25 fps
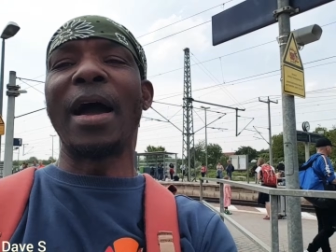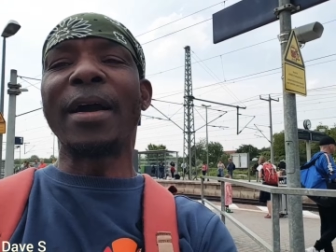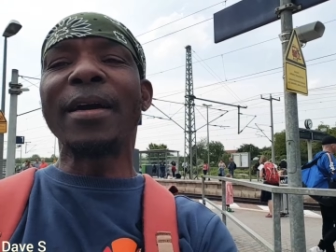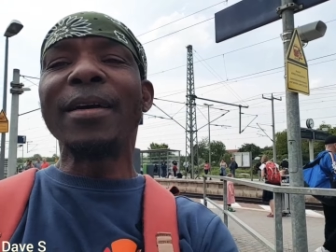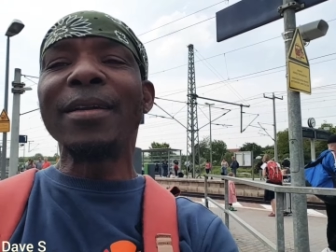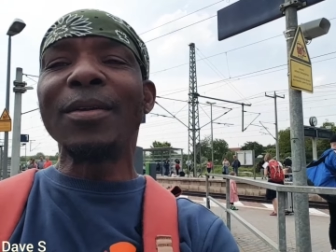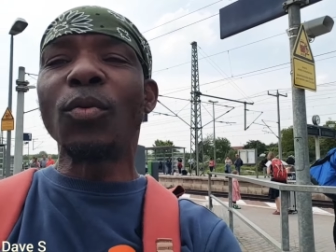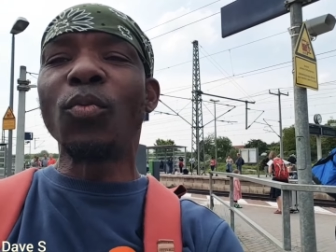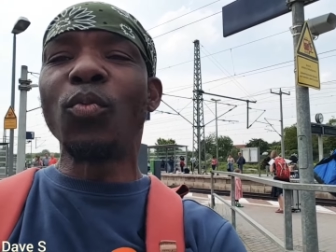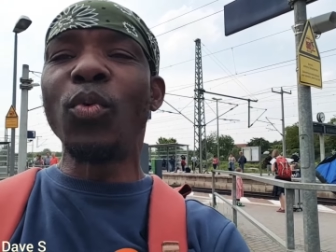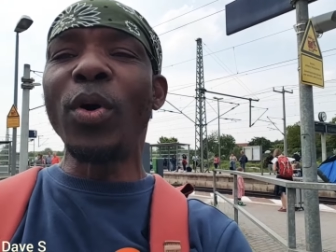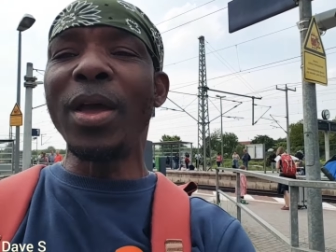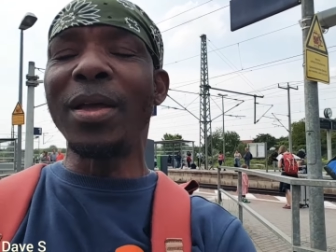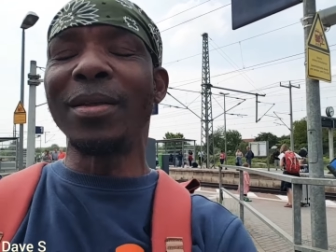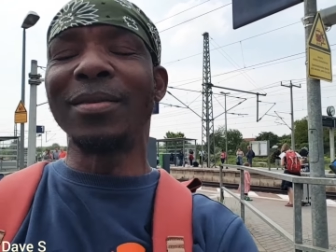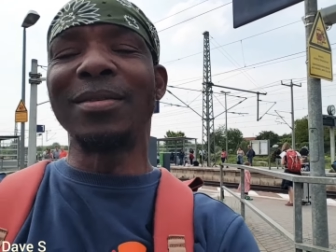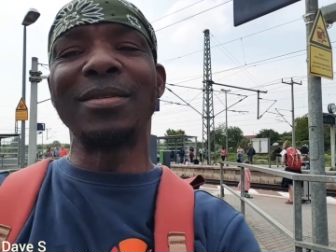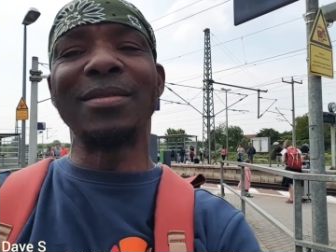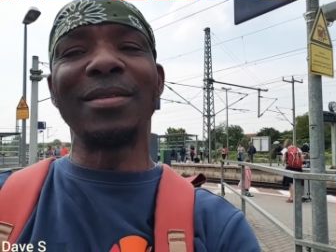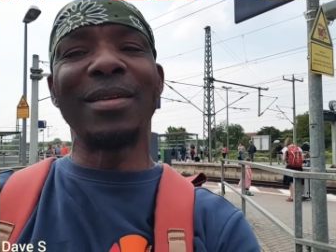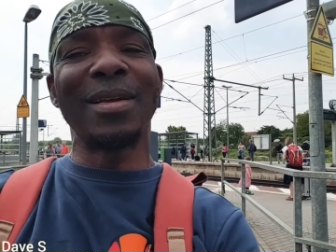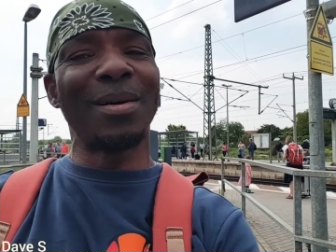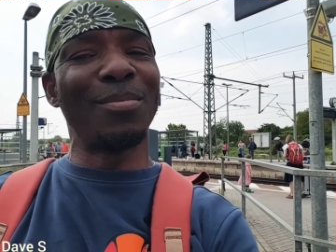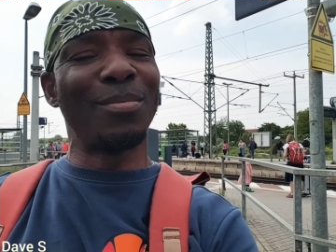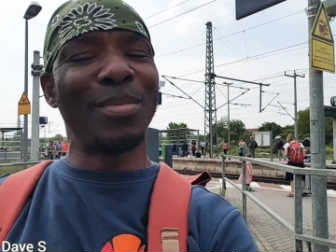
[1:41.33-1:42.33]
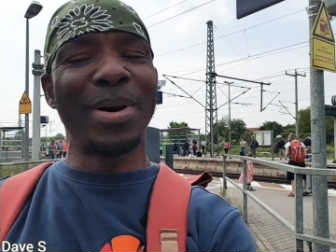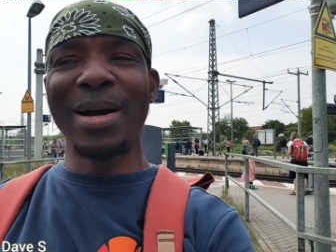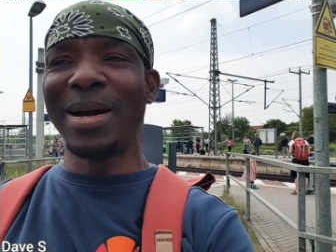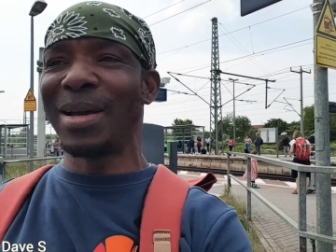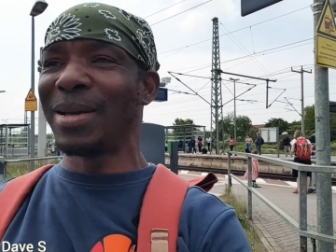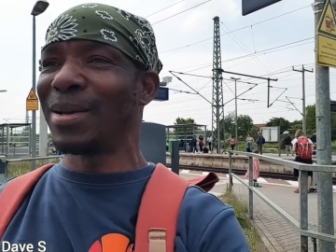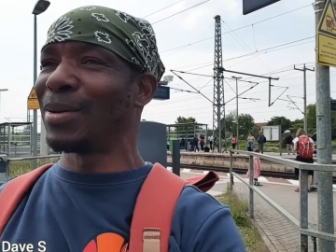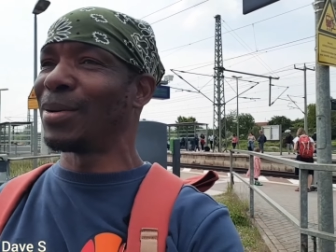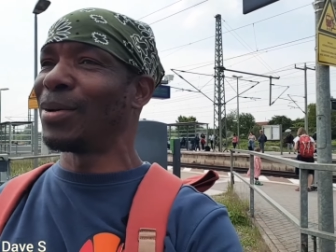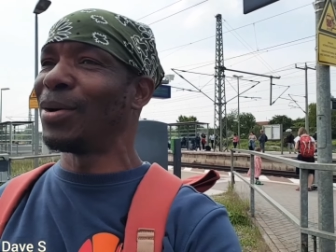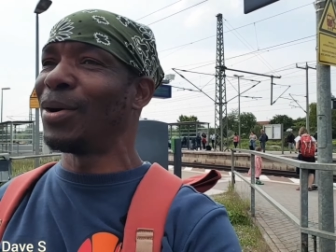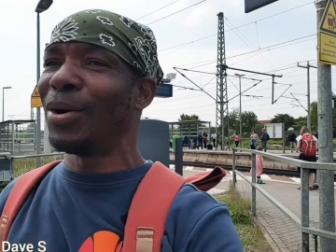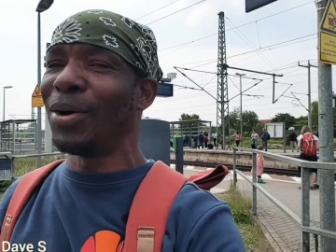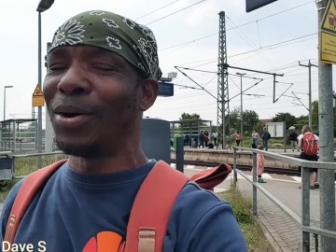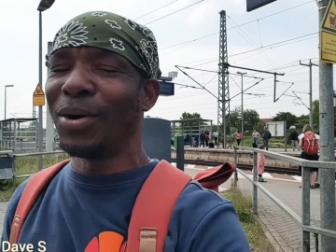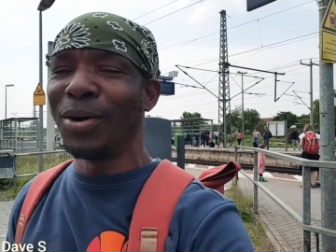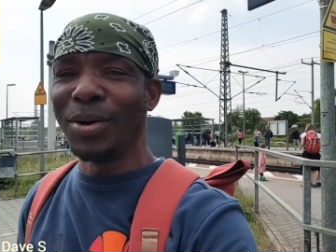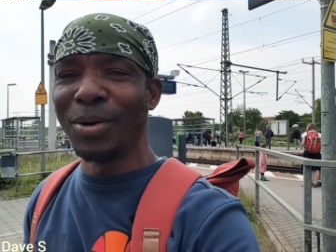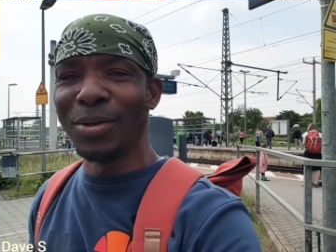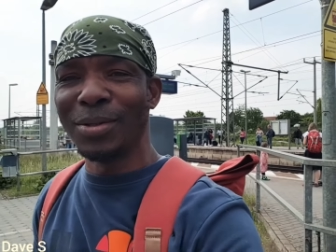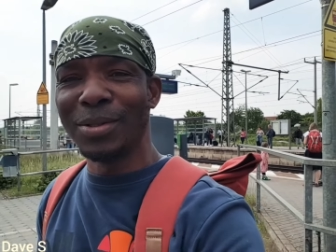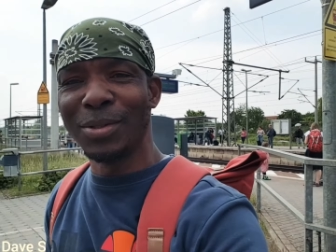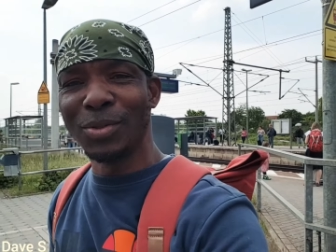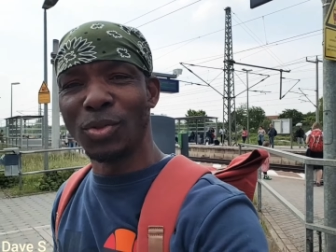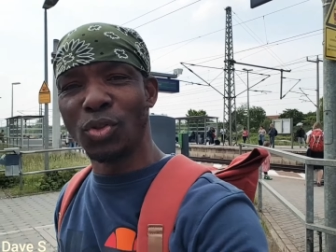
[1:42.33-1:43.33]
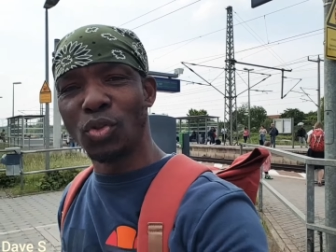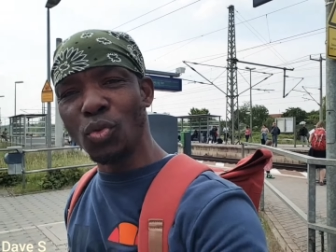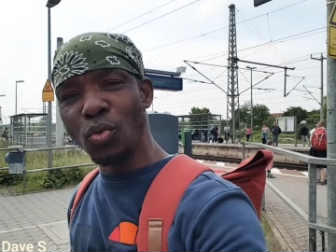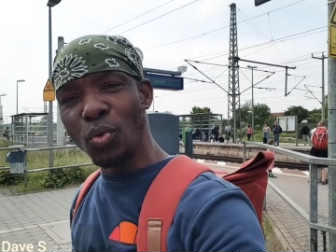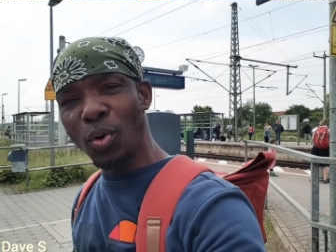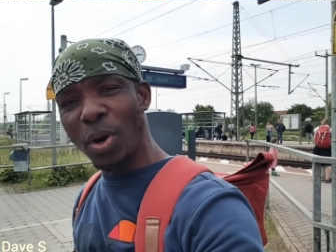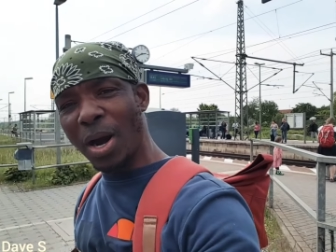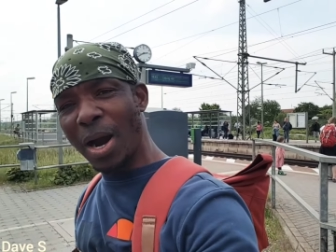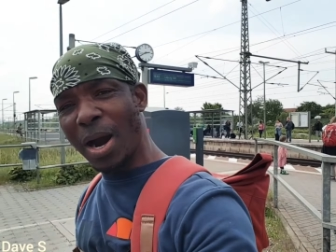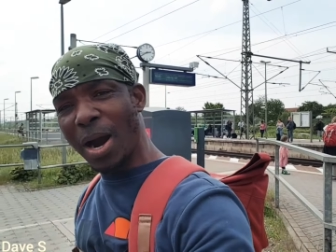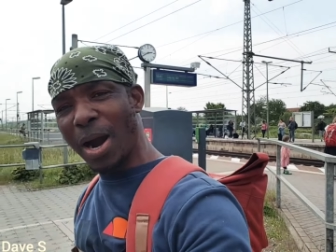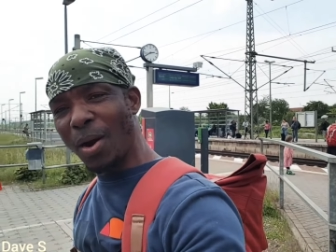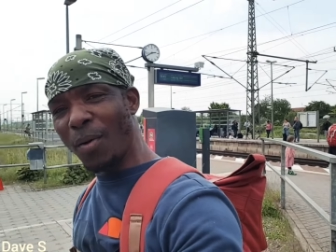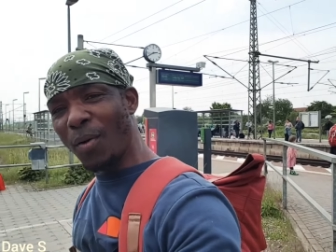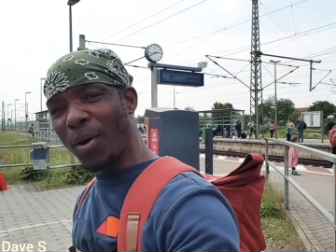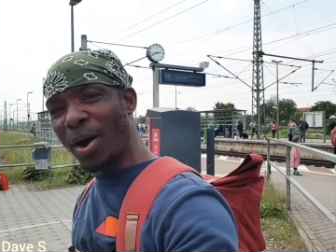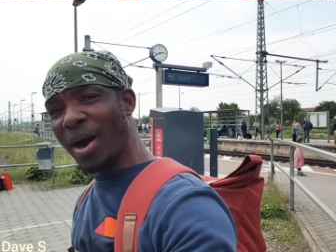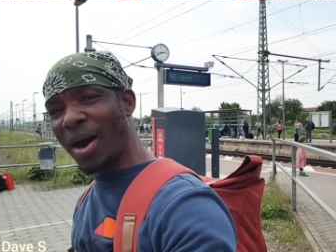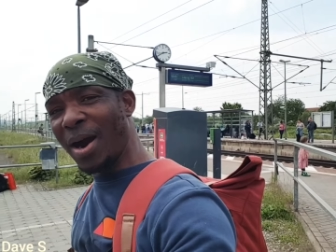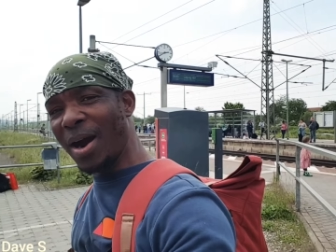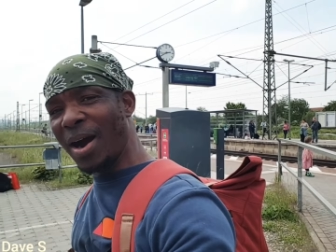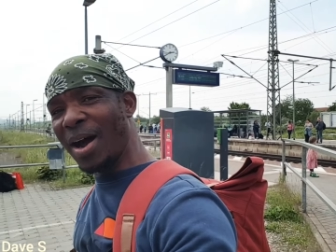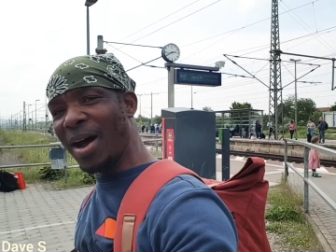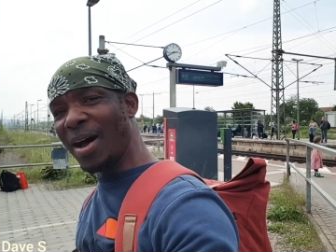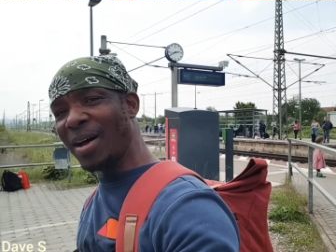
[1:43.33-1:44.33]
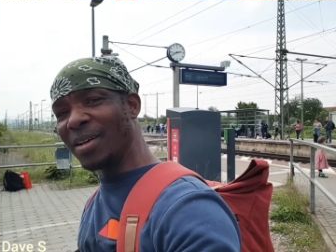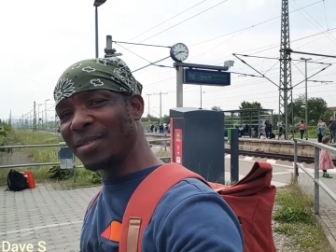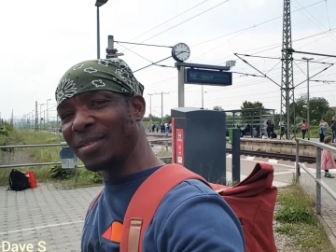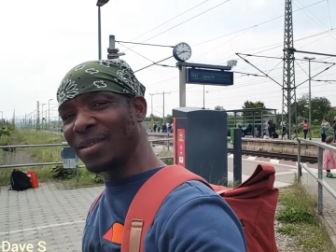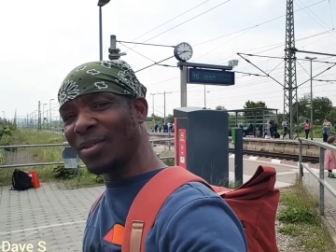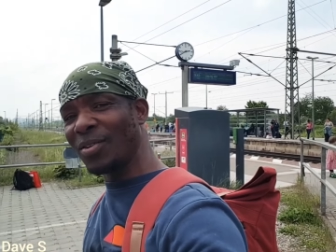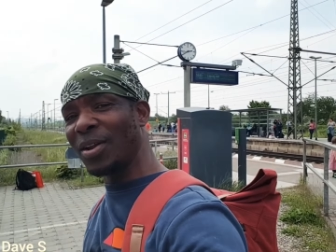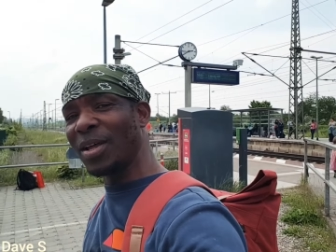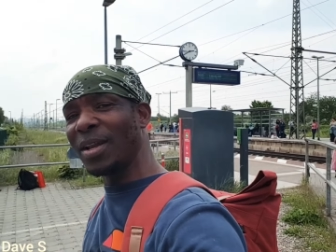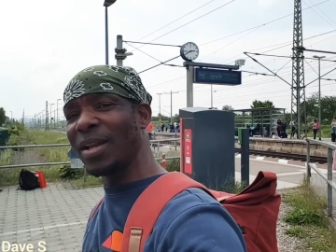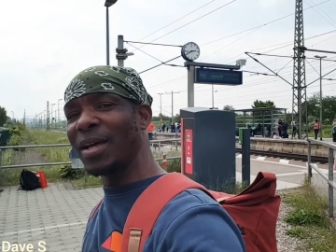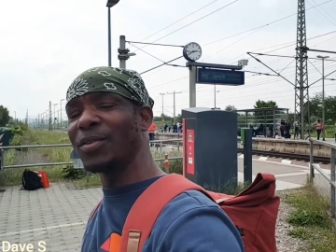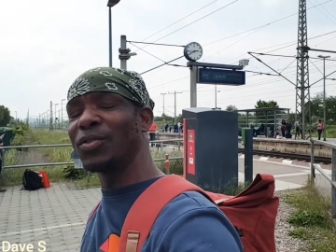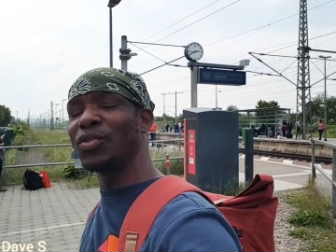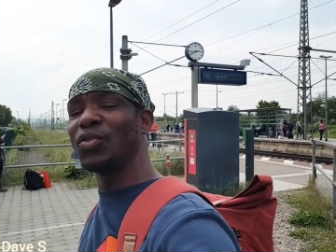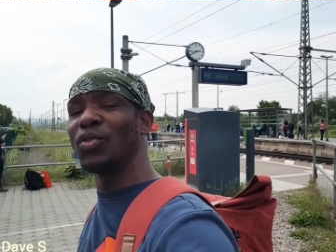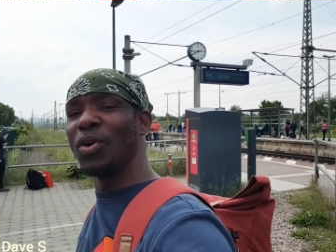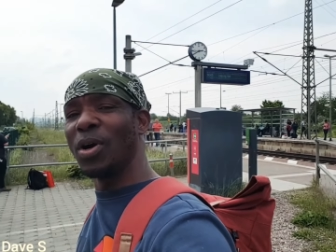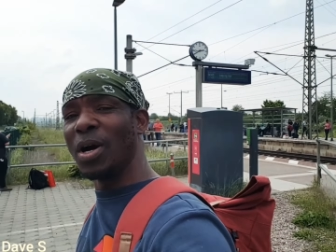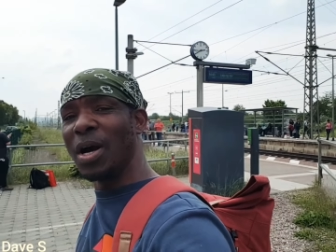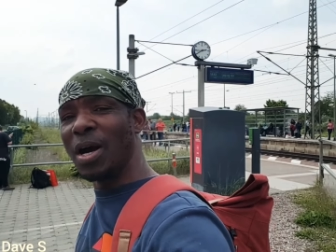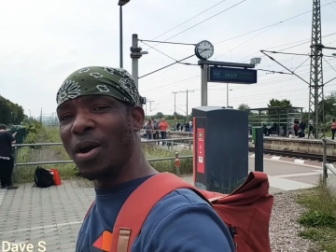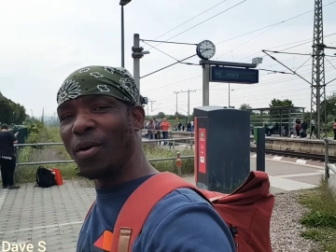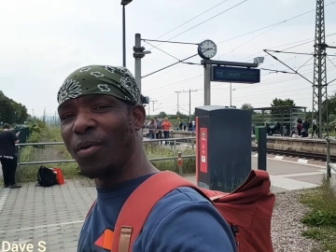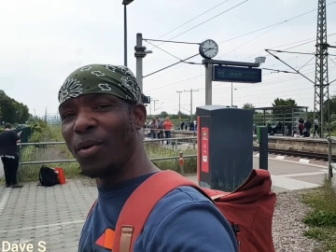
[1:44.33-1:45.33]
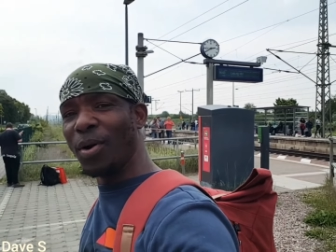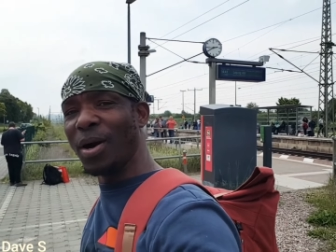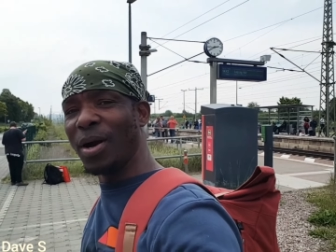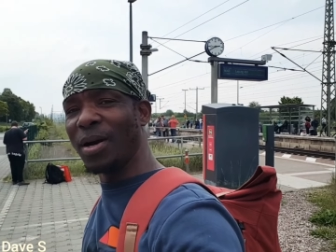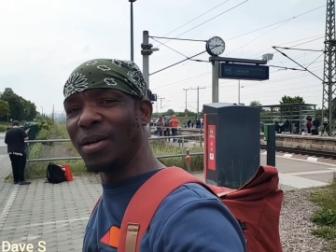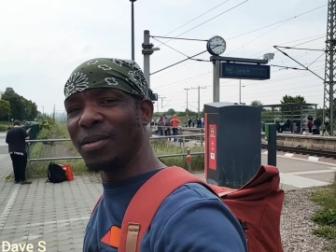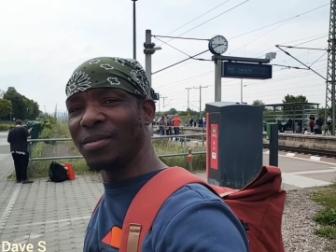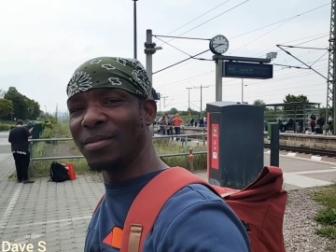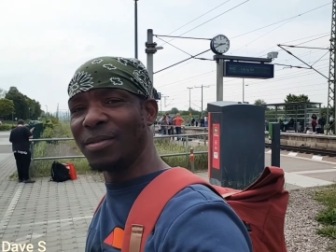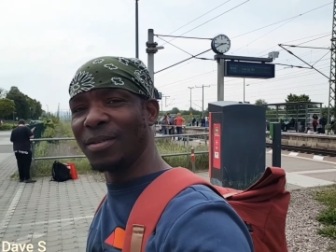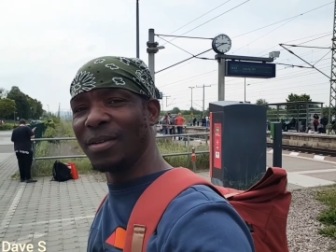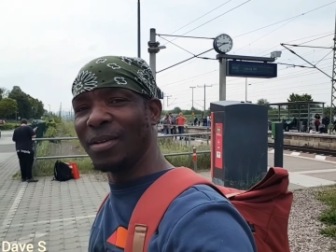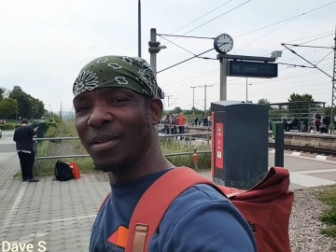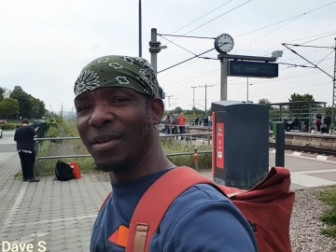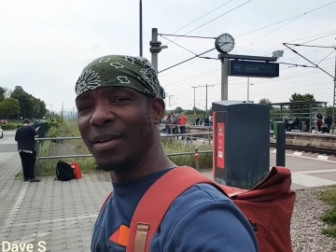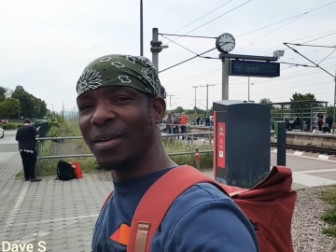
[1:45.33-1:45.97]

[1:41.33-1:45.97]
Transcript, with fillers: I gotta wait. My god, two hours, another two hours.